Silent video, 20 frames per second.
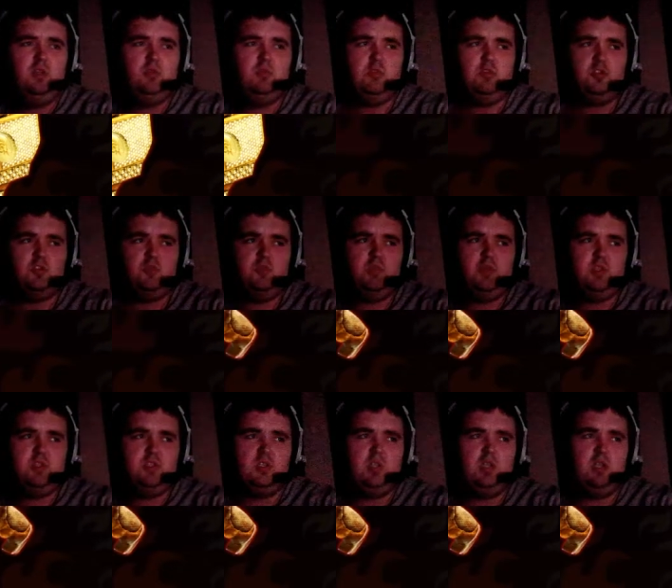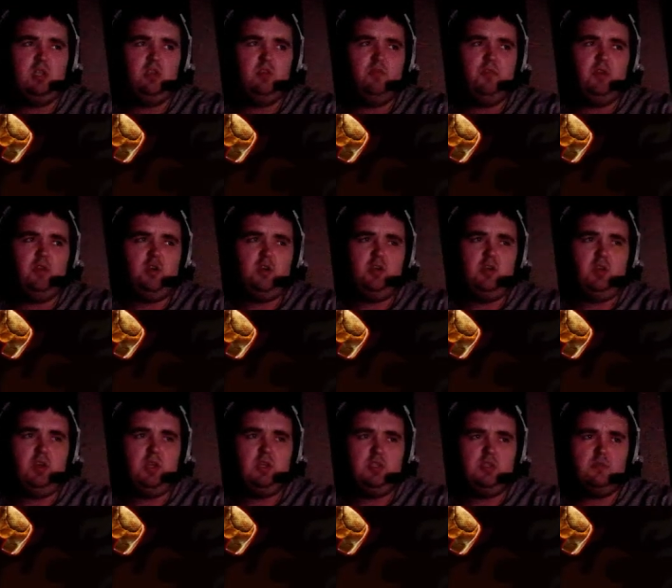when I jump into the
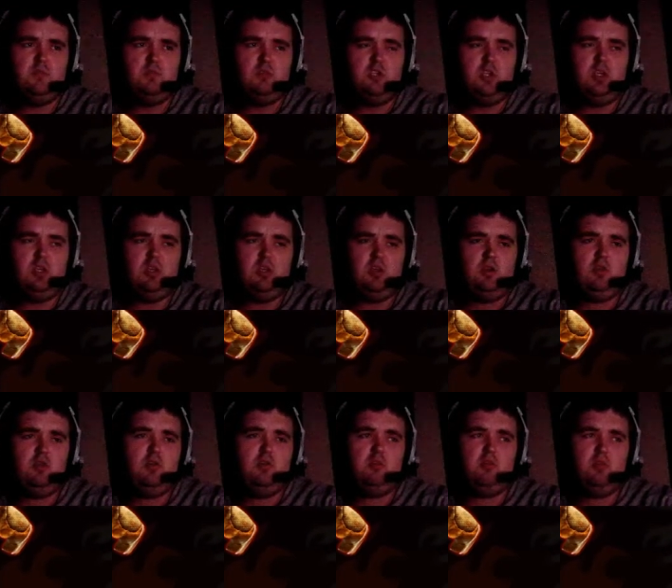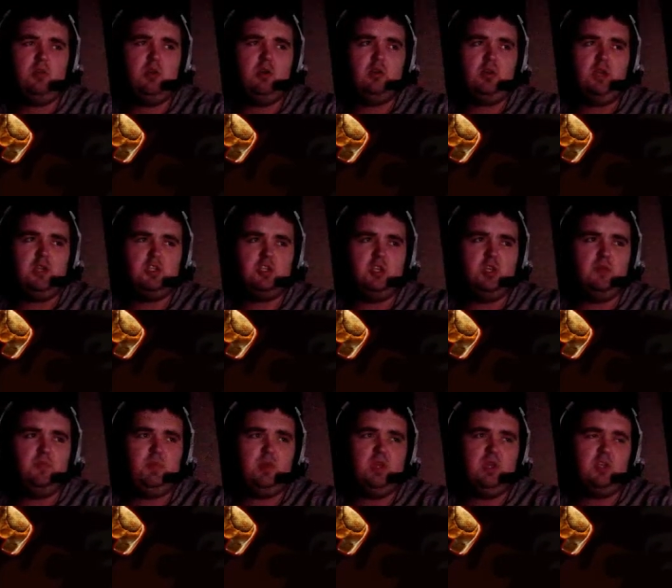other SMG, I run out of cash
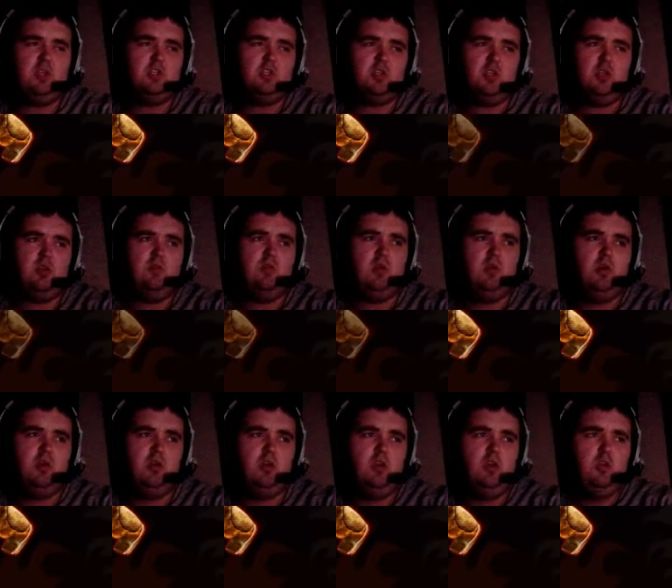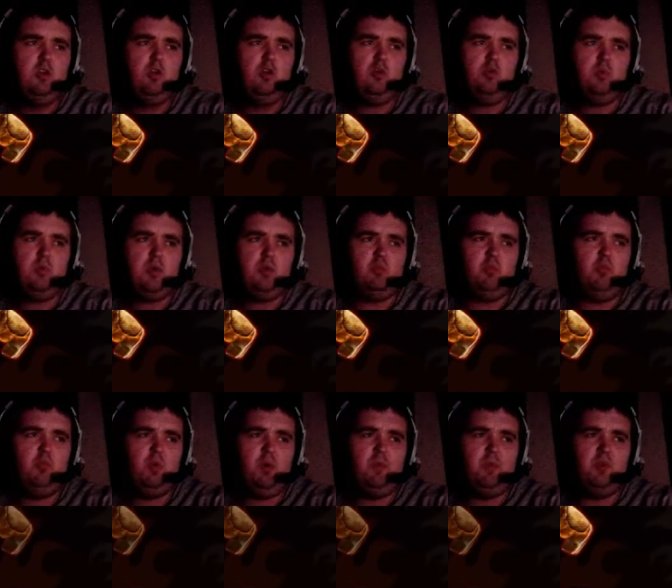here. But yeah, you just need to upgrade
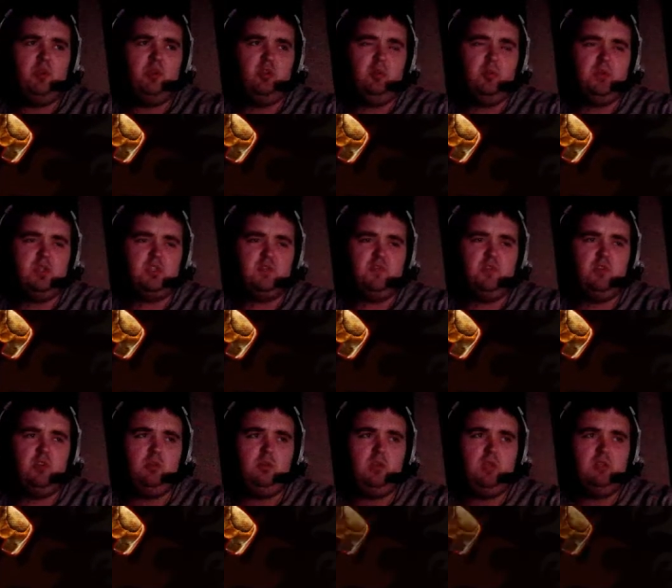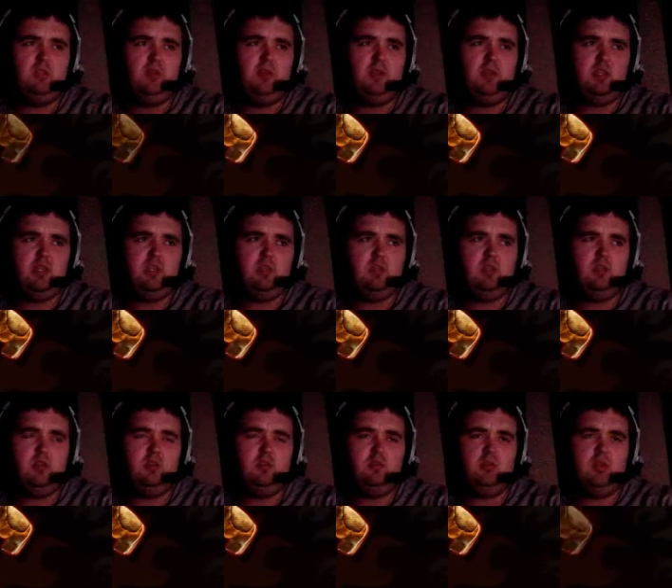one weapon all the way to full, and you get
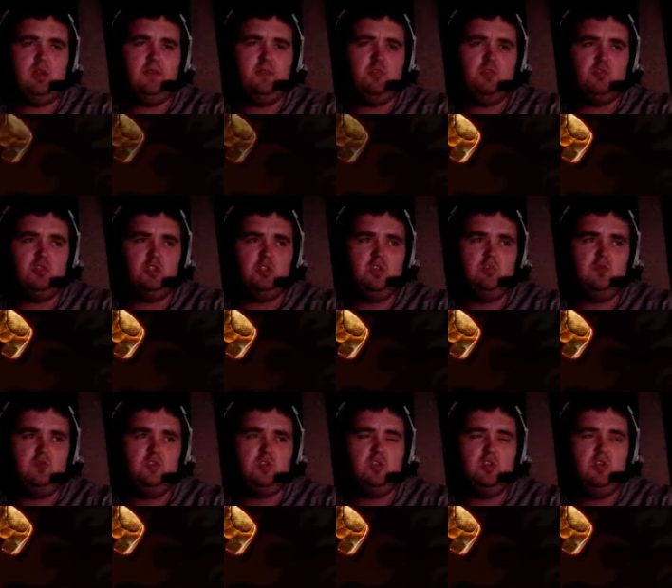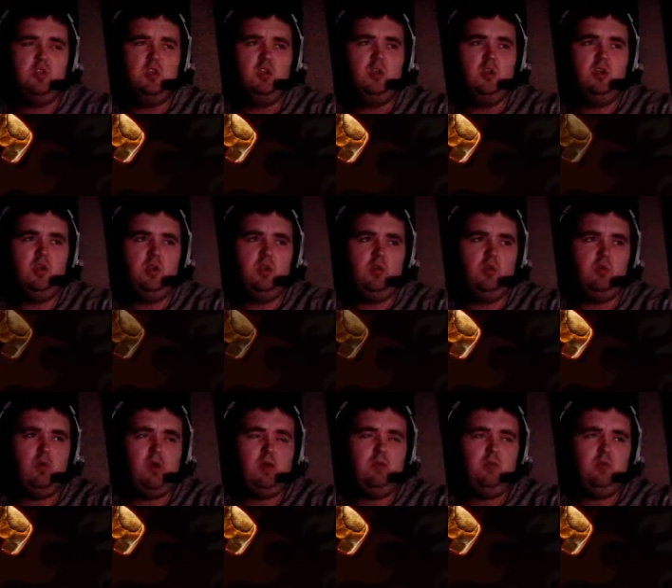the Devil's Juice
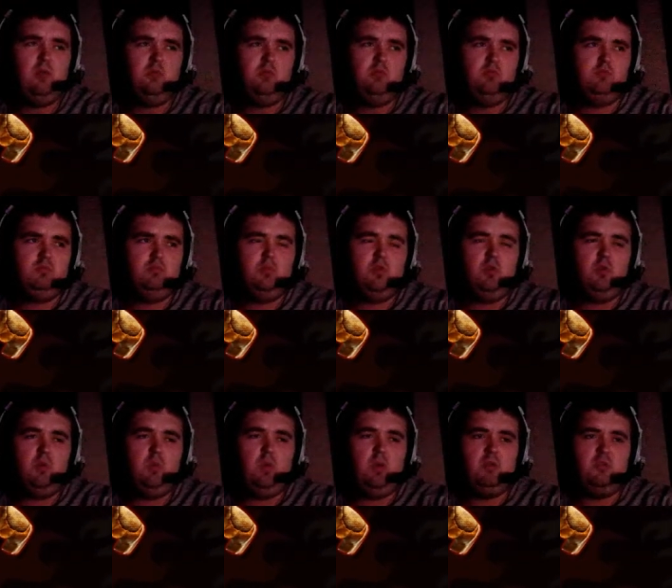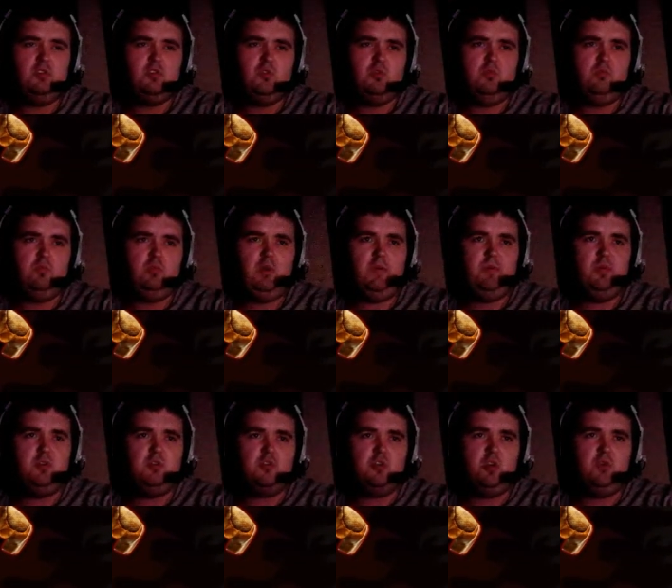weapon
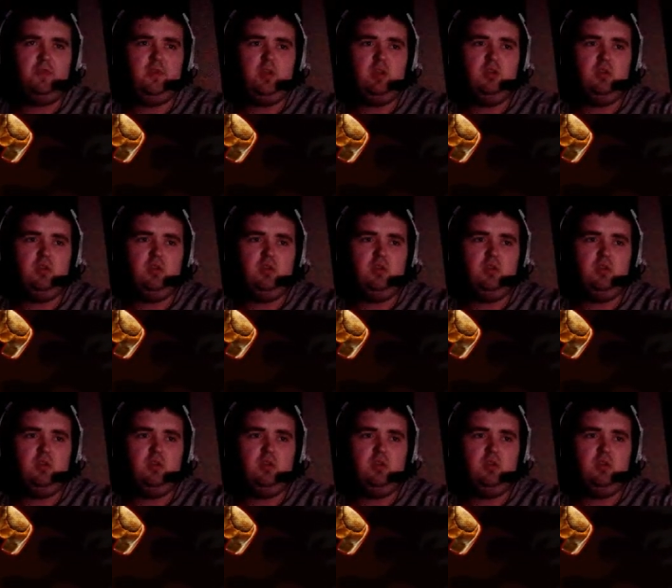trophy